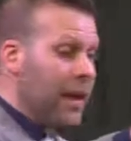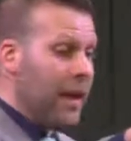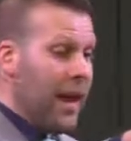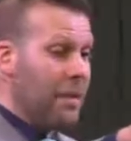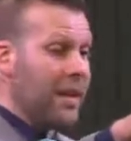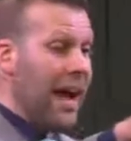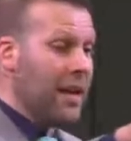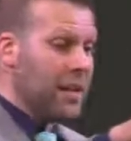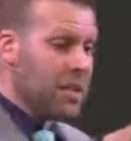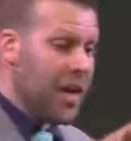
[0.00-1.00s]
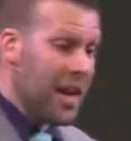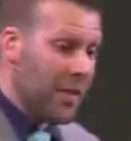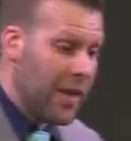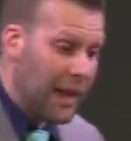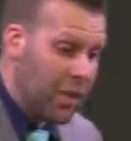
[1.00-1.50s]
And, and I'm not
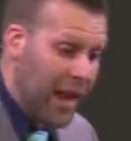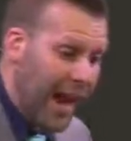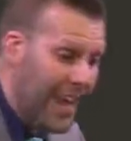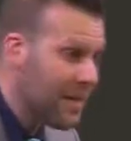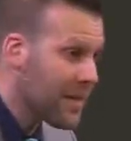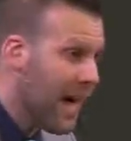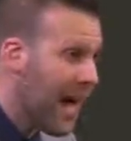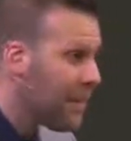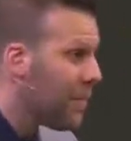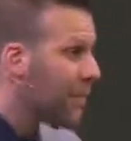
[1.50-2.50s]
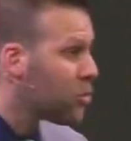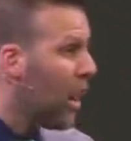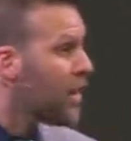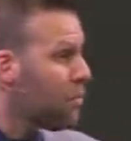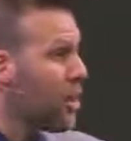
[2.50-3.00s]
saying that, that I am God, but I'm
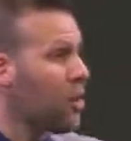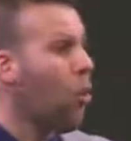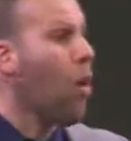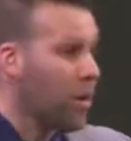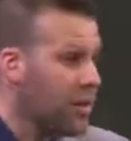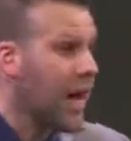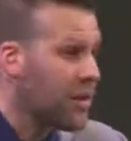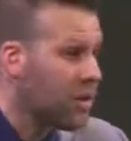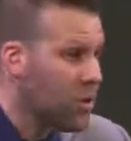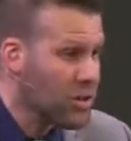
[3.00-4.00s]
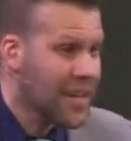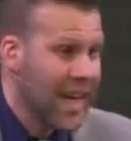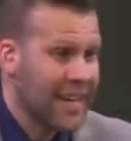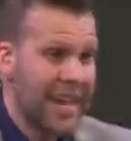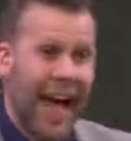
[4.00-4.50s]
trying to bring the Word of God to us.
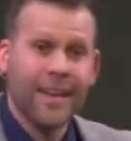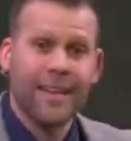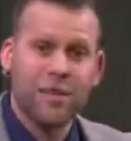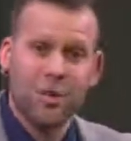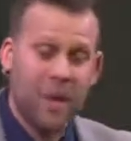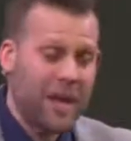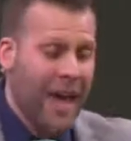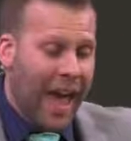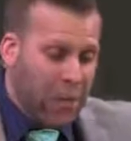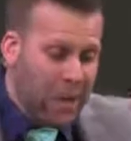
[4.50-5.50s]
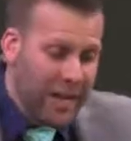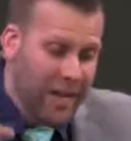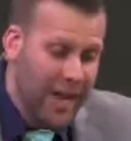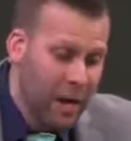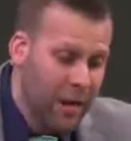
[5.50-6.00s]
And God can speak and we can
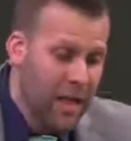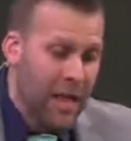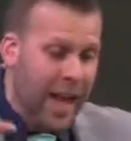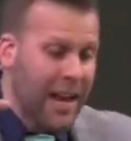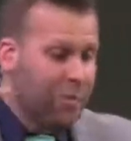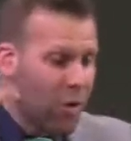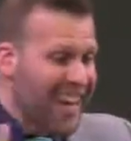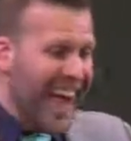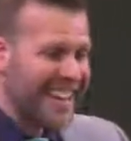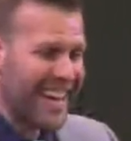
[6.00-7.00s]
hear it. And if we're not